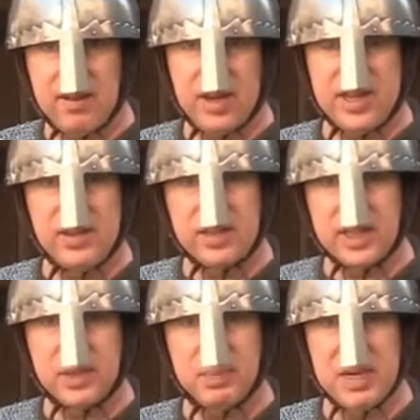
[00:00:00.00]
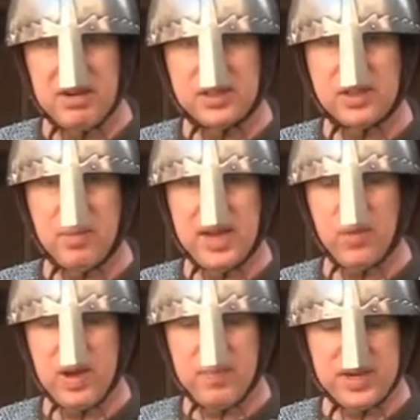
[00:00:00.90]
they're going to use a spear as their
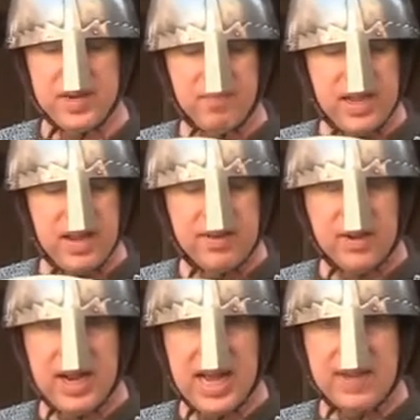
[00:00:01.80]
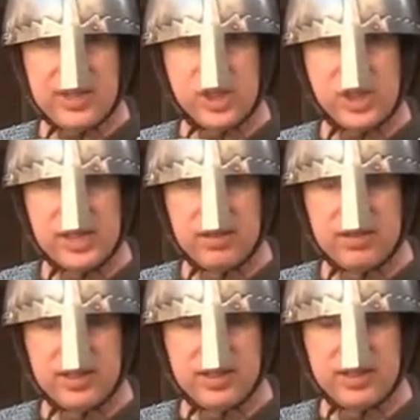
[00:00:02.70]
main weapon. They're going to have a
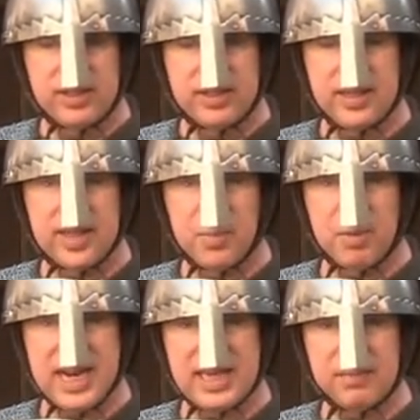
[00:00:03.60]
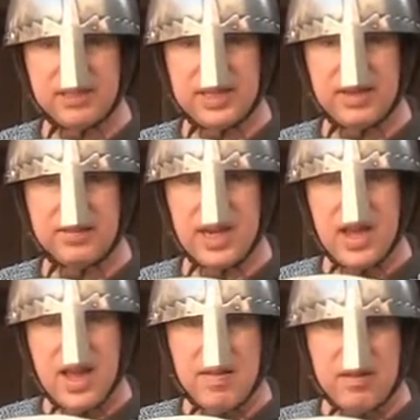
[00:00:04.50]
shield to protect themselves.
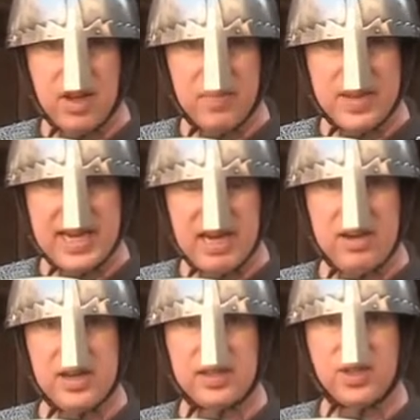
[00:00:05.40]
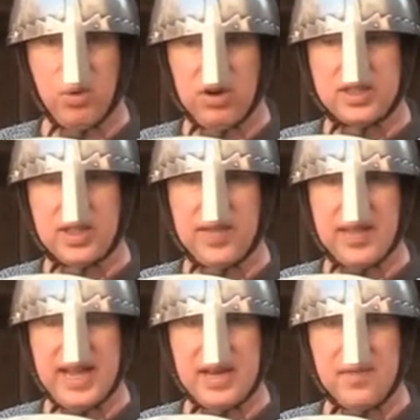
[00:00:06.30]
They're going to be carrying a sword so that
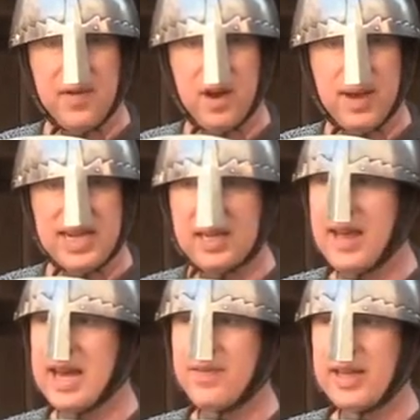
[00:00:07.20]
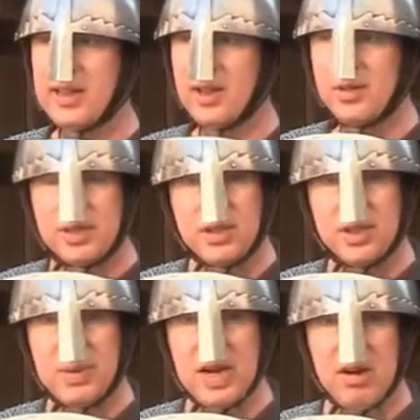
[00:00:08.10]
they can fall back to that if they lose their
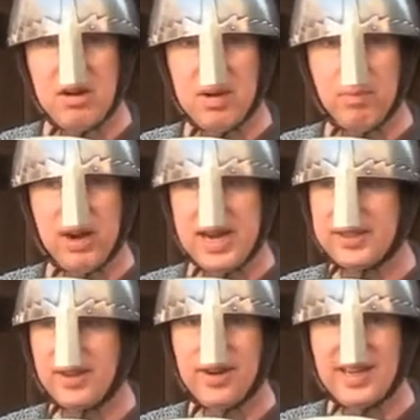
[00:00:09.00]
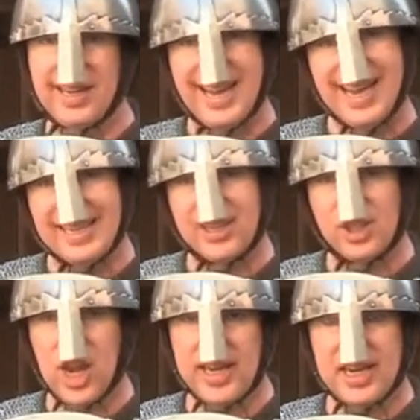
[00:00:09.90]
spear or it breaks or it gets
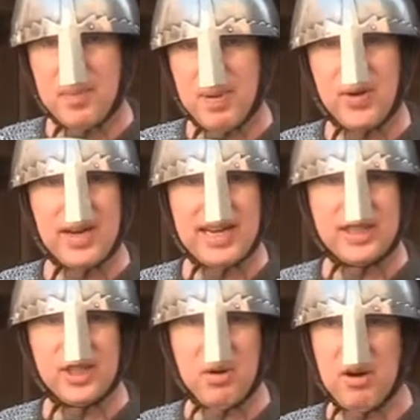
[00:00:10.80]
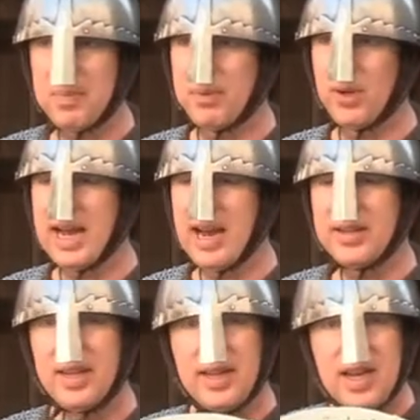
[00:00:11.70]
stuck in an opponent and it's too hard to pull
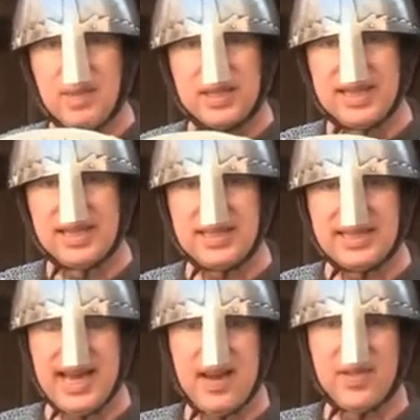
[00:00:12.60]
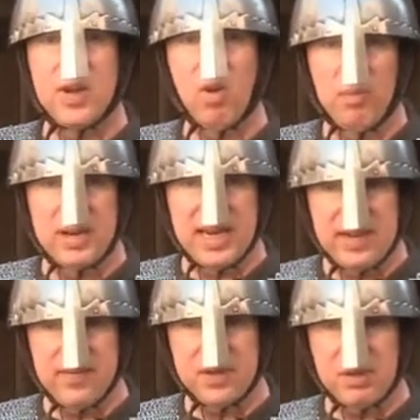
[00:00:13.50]
out. But this is how the Norman
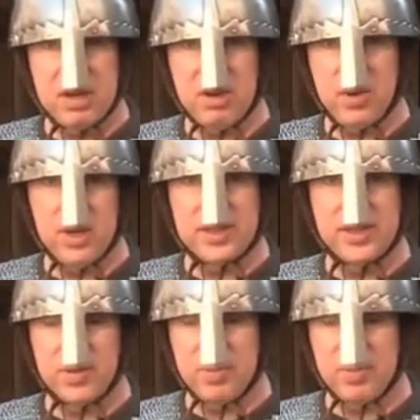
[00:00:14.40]
infantry are going to